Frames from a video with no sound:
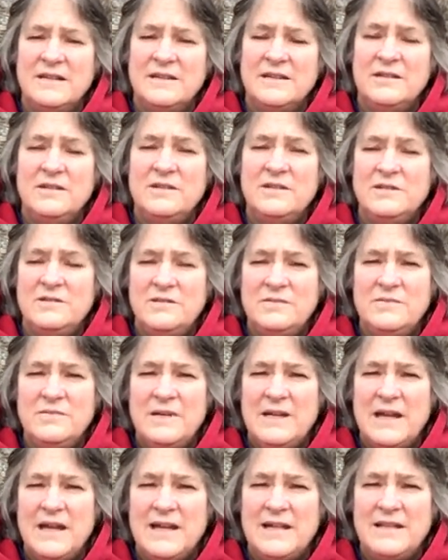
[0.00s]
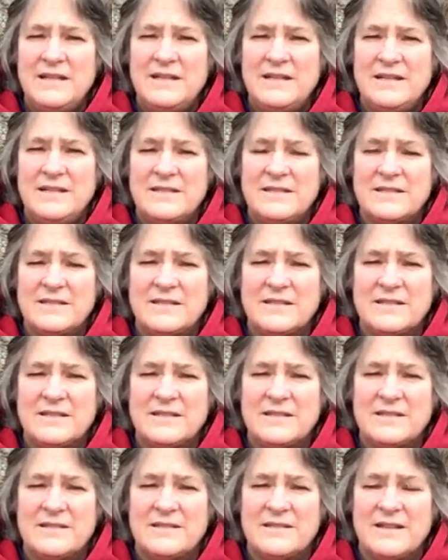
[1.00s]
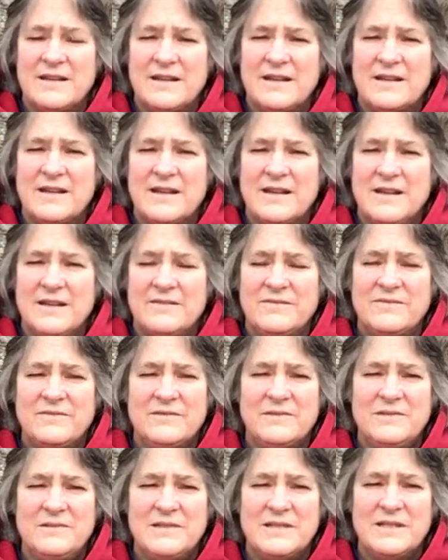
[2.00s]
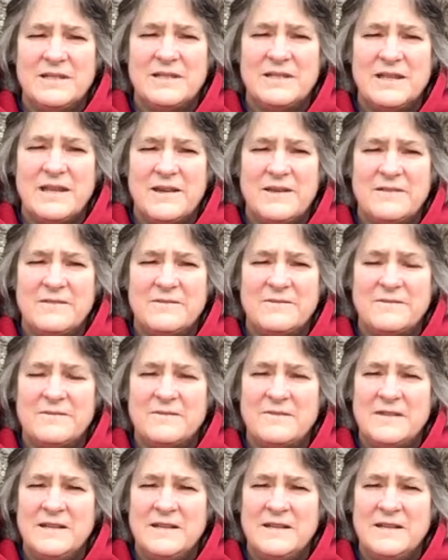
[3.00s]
the new realities, a confluence of